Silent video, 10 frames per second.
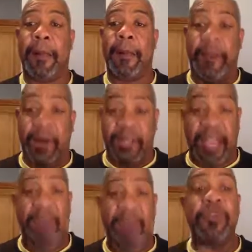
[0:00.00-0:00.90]
There are
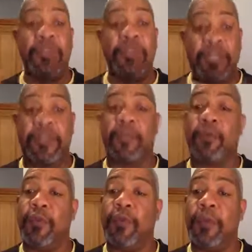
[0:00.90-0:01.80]
times when you need to do
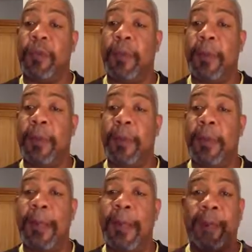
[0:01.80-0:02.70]
more.
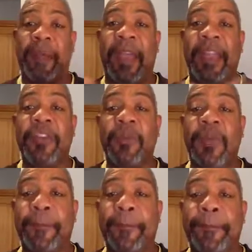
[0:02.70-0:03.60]
You know
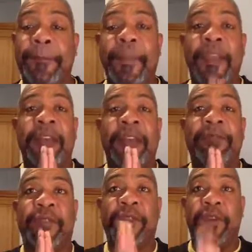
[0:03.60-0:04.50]
what?
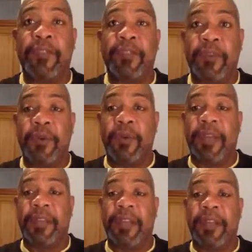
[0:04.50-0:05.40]
For those of you who are
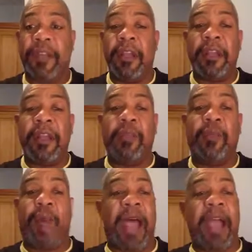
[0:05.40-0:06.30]
out there,
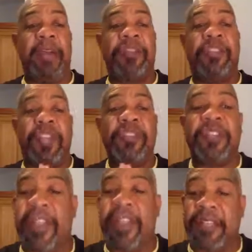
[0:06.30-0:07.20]
here's the
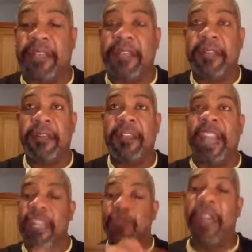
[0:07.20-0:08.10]
test.
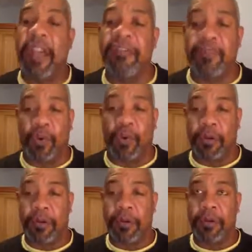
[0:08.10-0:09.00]
Can you love more?
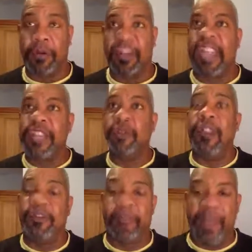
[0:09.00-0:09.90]
Can you
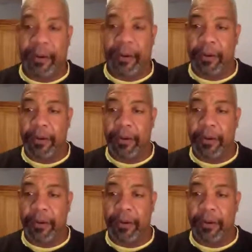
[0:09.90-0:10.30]
love better?